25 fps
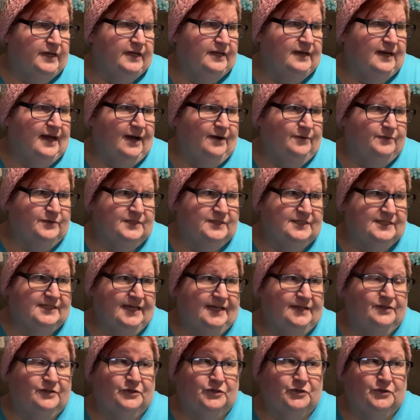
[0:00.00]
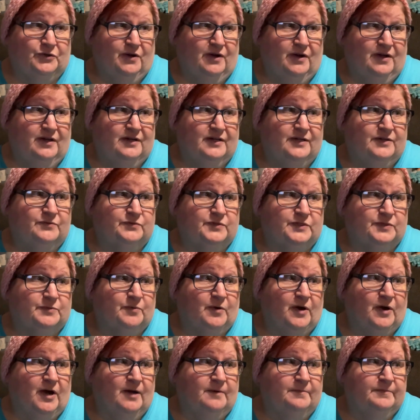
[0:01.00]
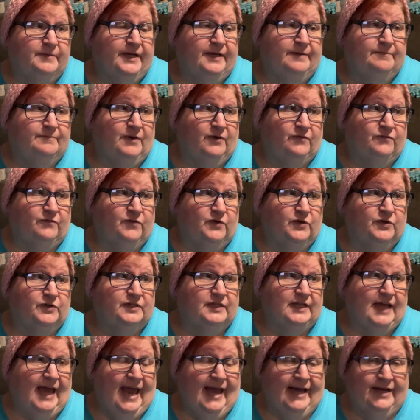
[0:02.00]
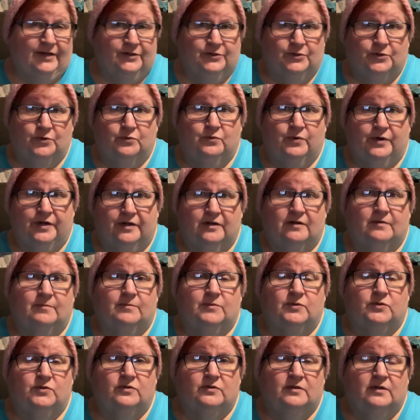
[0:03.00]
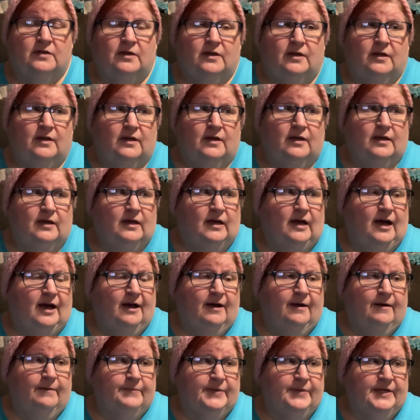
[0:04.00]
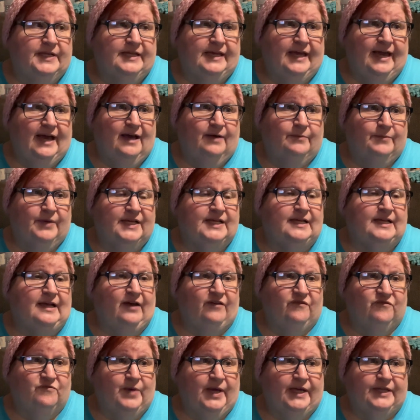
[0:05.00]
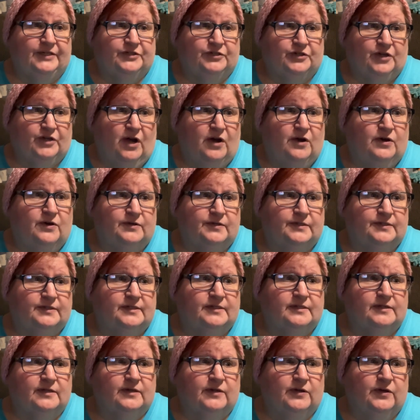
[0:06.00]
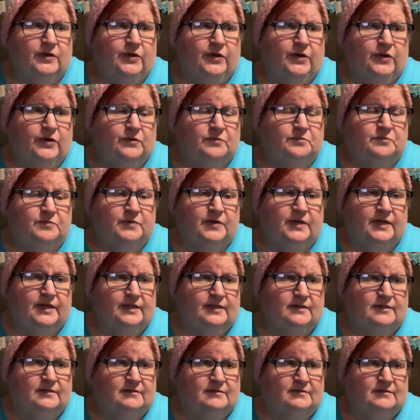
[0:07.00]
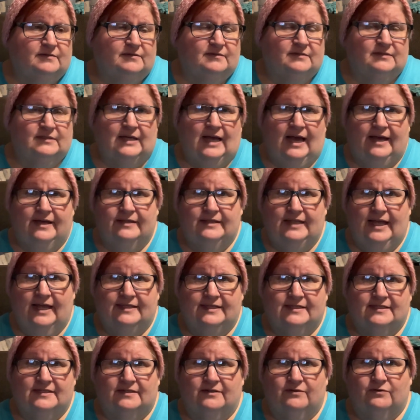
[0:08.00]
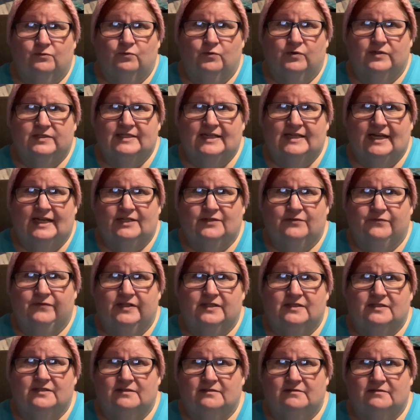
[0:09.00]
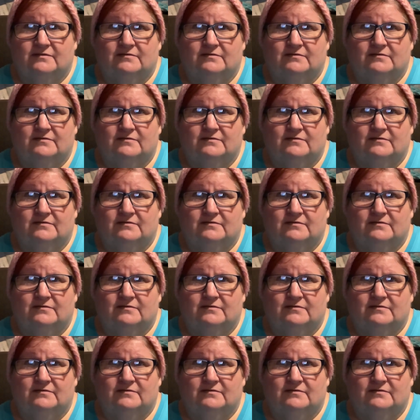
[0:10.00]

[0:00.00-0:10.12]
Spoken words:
I would say the shrug was probably my first actual wearable. I've made shawls, but that's a one size fits